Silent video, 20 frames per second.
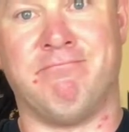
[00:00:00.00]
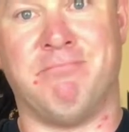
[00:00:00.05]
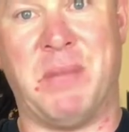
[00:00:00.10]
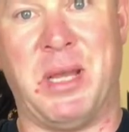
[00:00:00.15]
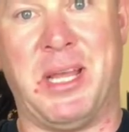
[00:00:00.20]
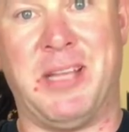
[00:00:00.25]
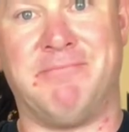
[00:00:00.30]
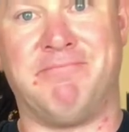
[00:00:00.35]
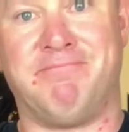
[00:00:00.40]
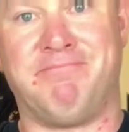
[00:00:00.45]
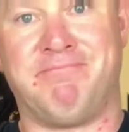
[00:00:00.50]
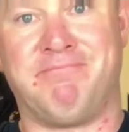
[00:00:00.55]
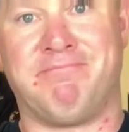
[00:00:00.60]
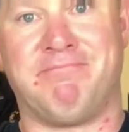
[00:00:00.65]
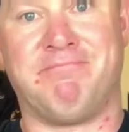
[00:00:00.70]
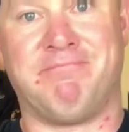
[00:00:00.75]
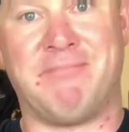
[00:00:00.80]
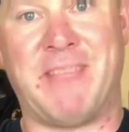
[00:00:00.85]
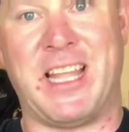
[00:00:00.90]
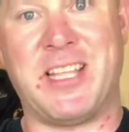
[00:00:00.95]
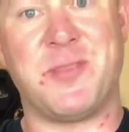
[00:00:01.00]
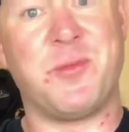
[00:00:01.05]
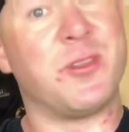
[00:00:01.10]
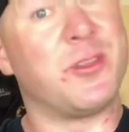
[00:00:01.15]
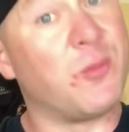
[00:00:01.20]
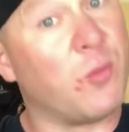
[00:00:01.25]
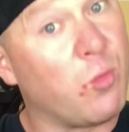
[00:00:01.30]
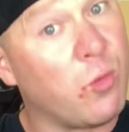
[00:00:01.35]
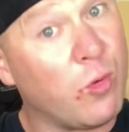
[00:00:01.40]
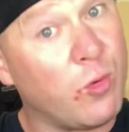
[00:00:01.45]
But that's
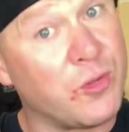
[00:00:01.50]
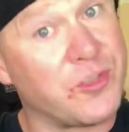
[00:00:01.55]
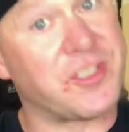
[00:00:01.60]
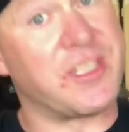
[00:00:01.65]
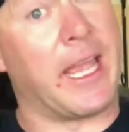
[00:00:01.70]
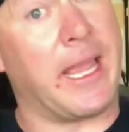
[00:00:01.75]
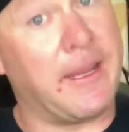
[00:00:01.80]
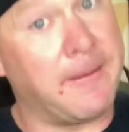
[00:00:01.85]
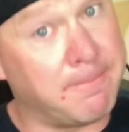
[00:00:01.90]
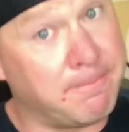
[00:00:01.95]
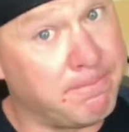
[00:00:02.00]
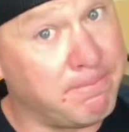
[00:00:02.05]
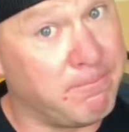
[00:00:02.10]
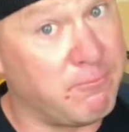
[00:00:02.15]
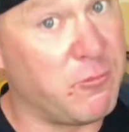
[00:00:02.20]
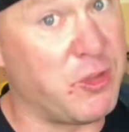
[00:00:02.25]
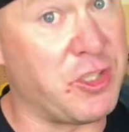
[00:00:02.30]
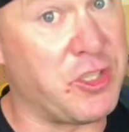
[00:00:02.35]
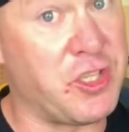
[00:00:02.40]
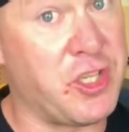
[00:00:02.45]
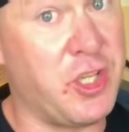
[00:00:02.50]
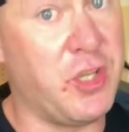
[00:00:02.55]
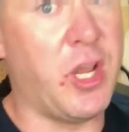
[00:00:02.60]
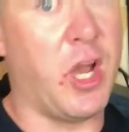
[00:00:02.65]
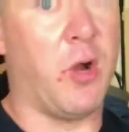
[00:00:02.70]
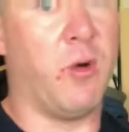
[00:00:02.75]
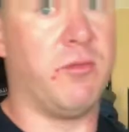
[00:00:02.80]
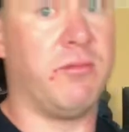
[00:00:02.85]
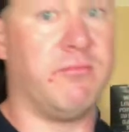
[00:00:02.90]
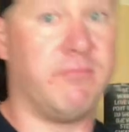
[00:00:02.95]
what the rules say, just so you
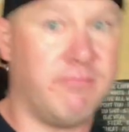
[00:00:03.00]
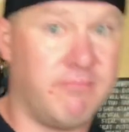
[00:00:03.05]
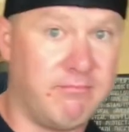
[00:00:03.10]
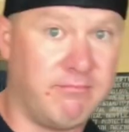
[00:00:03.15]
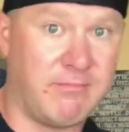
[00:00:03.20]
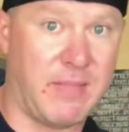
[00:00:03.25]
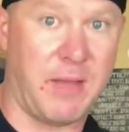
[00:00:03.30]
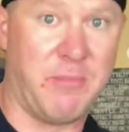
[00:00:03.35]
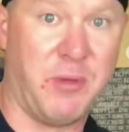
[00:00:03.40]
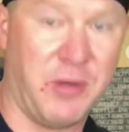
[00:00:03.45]
know. I